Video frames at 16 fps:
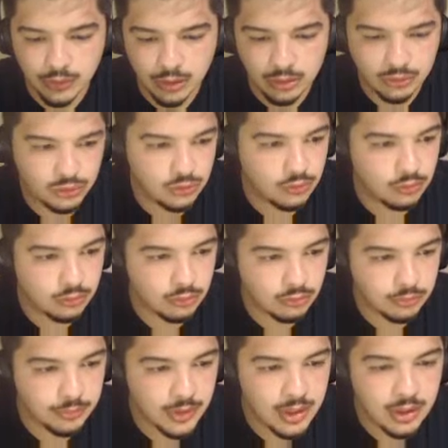control?
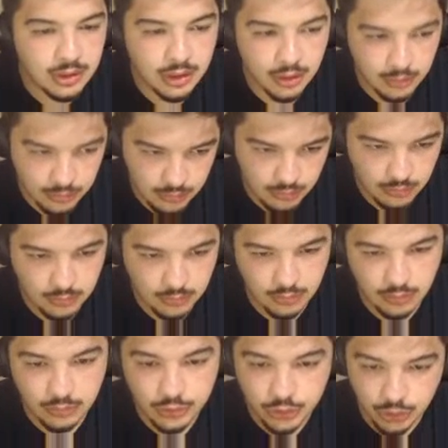Garrett
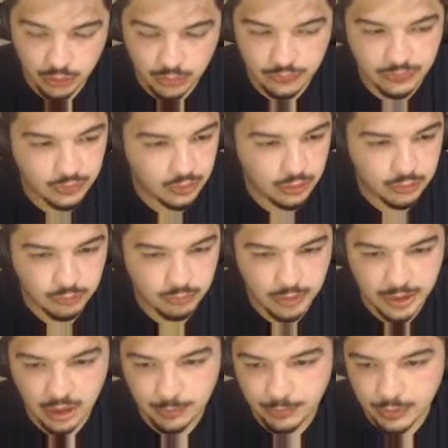Cole. Schurzer, right
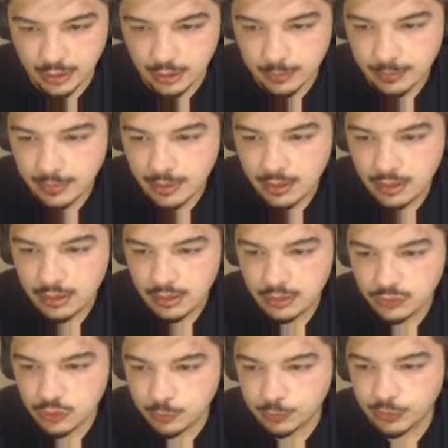up there.
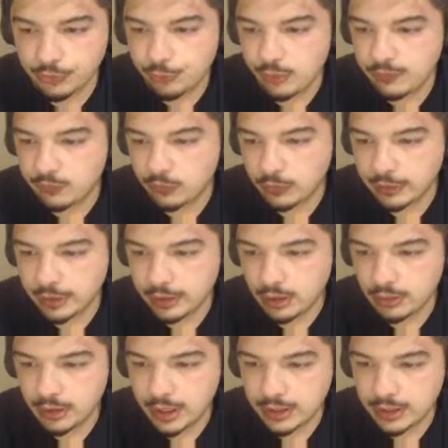2.34 ERA,